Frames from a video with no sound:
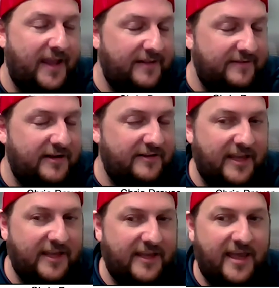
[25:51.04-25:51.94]
it's going to
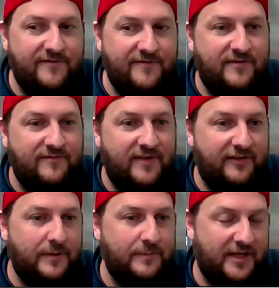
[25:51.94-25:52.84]
take a heavy
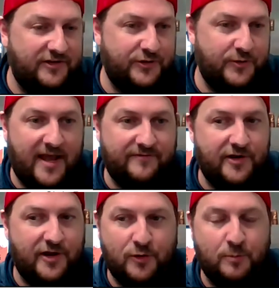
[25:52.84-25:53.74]
investment because you have
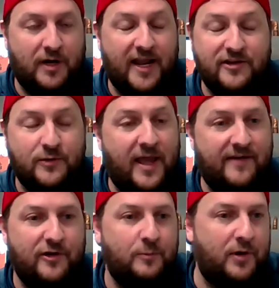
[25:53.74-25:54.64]
no brand you have
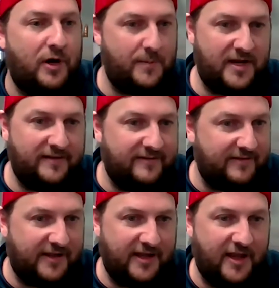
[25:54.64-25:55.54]
no prominence
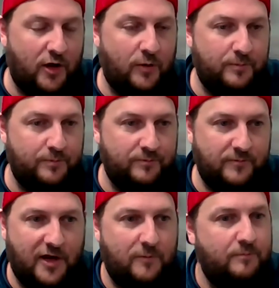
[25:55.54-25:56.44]
to help
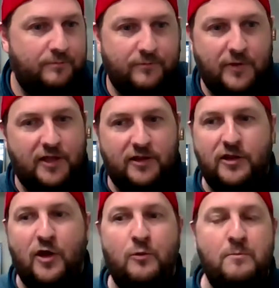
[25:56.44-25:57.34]
you know
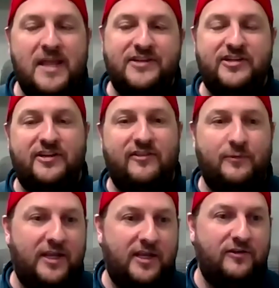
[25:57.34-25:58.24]
no mentions that
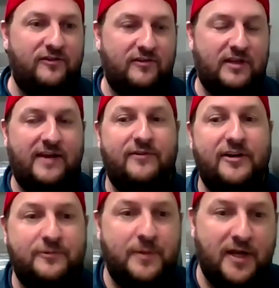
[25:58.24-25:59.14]
we can use as
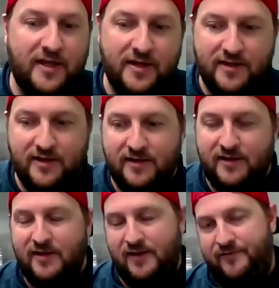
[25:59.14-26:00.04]
leverage but
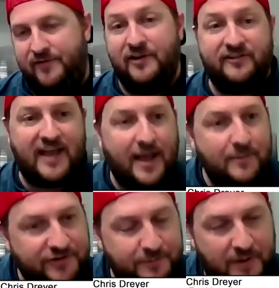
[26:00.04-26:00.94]
if you're an
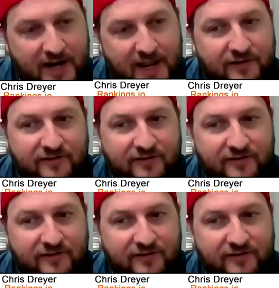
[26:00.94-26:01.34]
established brand